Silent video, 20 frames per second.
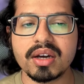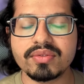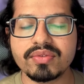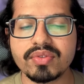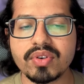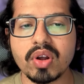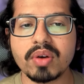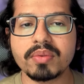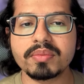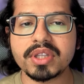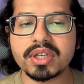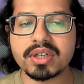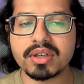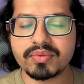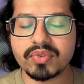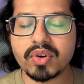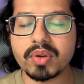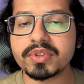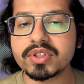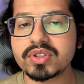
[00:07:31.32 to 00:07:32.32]

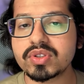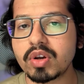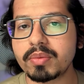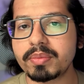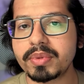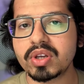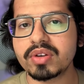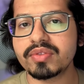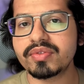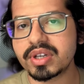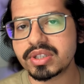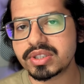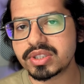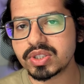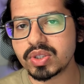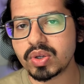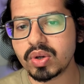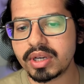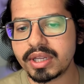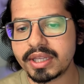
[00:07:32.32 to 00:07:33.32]
from this topic of
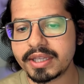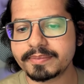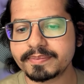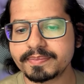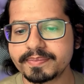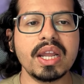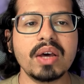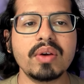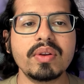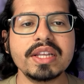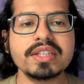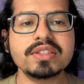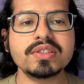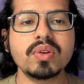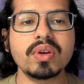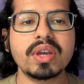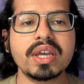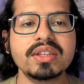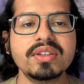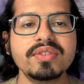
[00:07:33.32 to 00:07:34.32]
function calling. Now
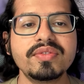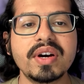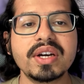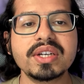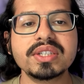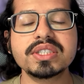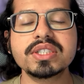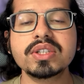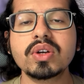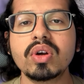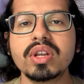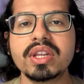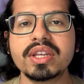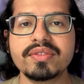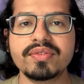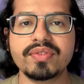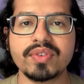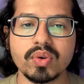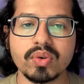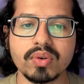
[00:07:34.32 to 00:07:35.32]
let's look at the function
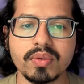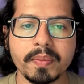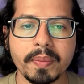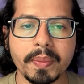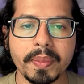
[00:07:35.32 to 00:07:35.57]
calling flow.